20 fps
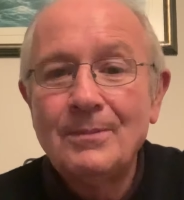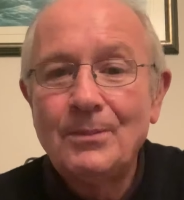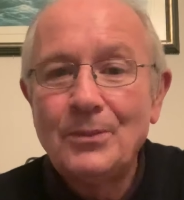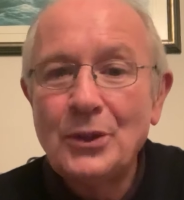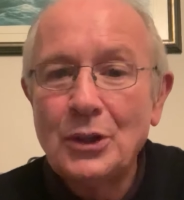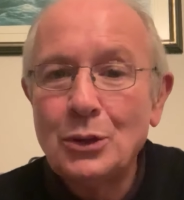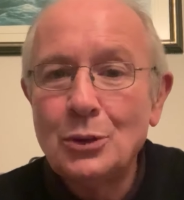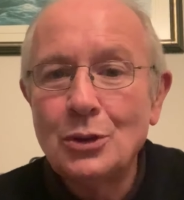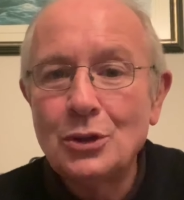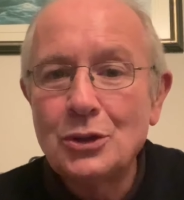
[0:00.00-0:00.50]

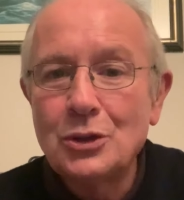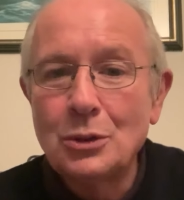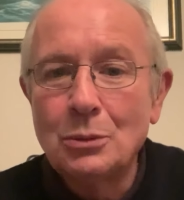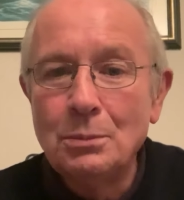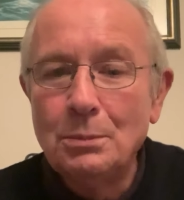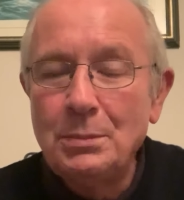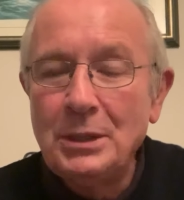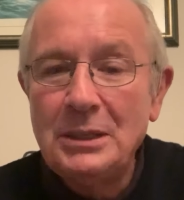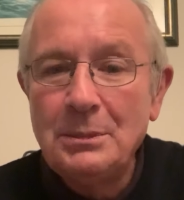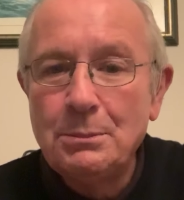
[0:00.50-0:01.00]
you know,
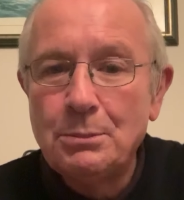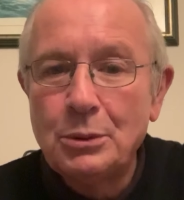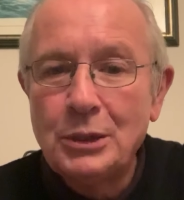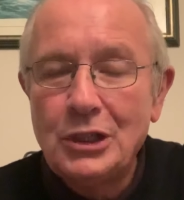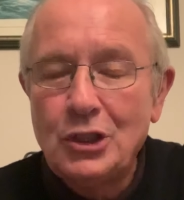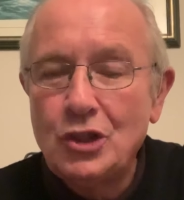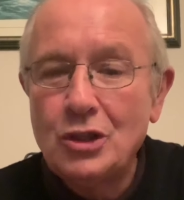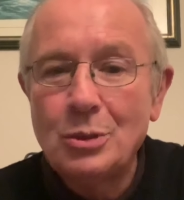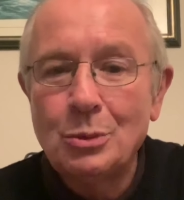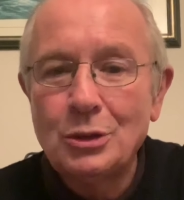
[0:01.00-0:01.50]
some big
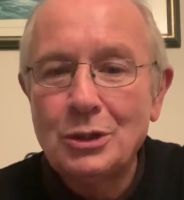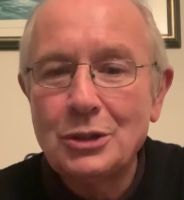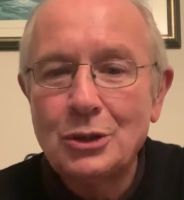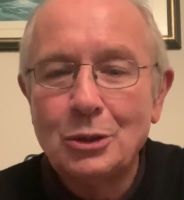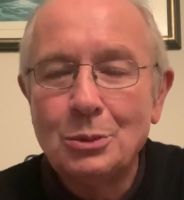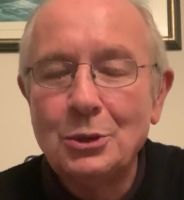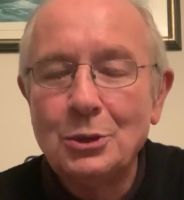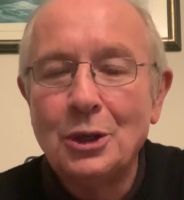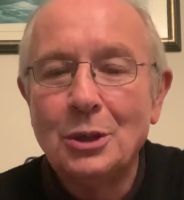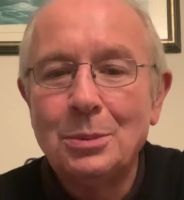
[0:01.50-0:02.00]
bridge that was
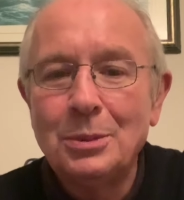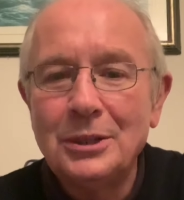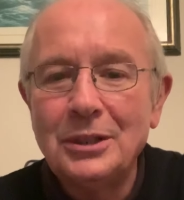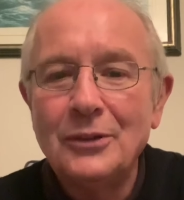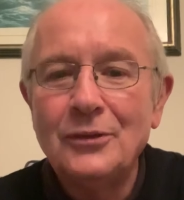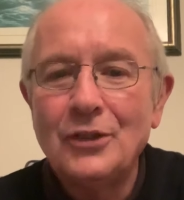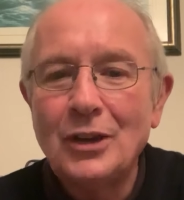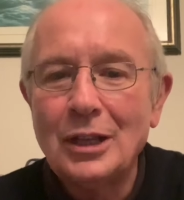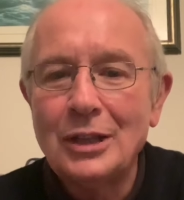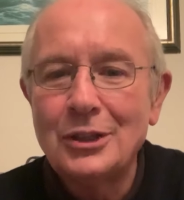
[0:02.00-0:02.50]
coming up, and the
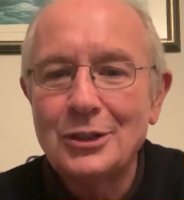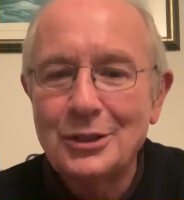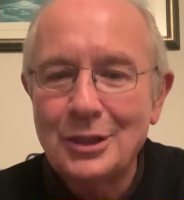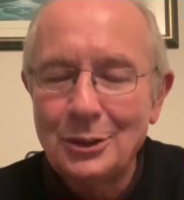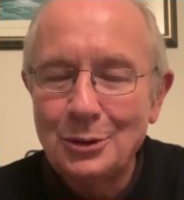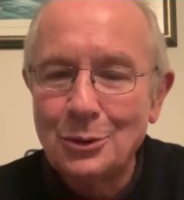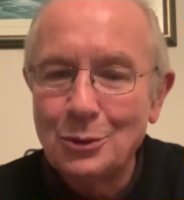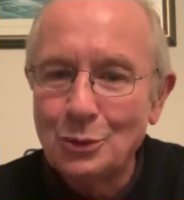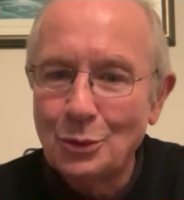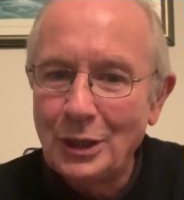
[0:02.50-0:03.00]
father said,
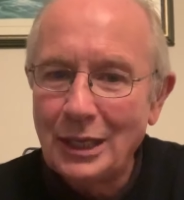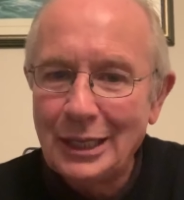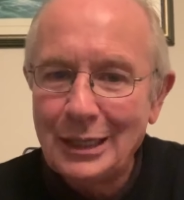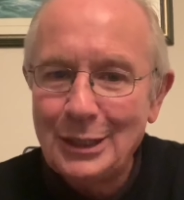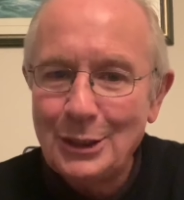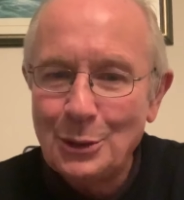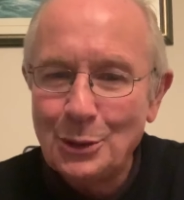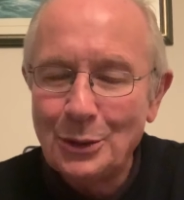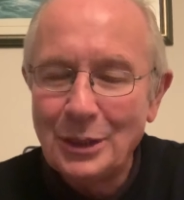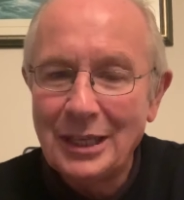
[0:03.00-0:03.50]
look, wait till
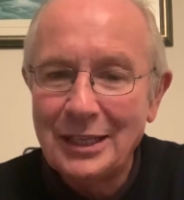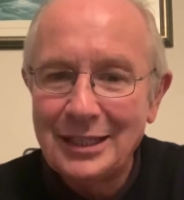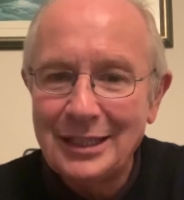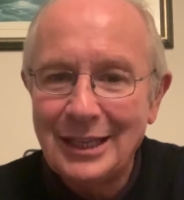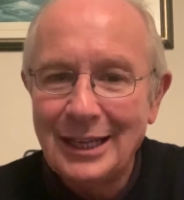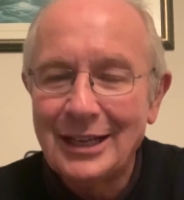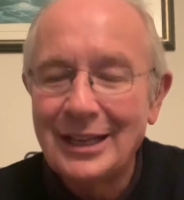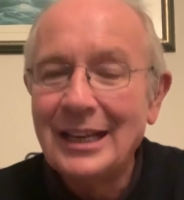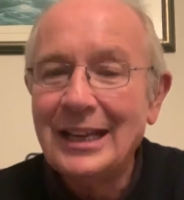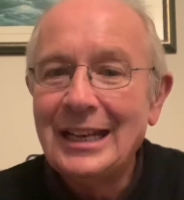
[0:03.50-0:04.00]
you get
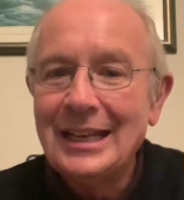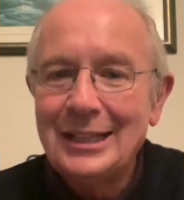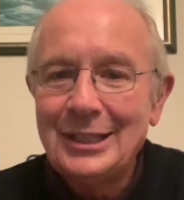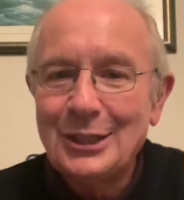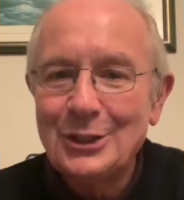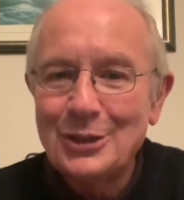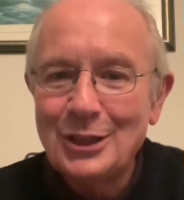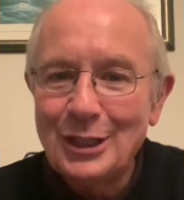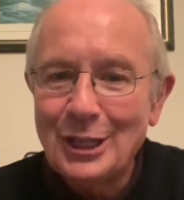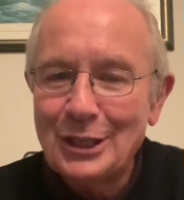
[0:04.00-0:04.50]
there,
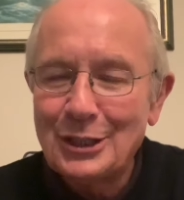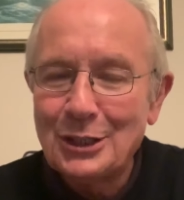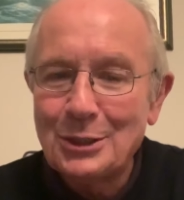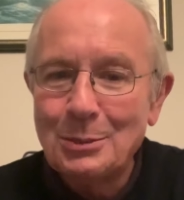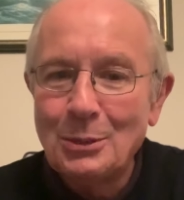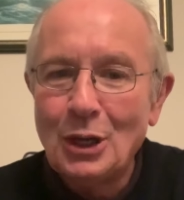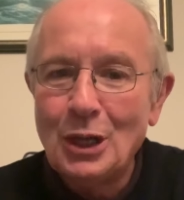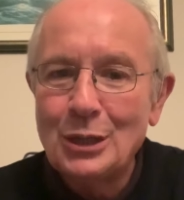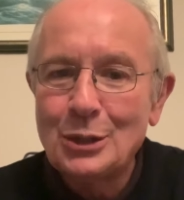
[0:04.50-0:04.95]
there's a lot of small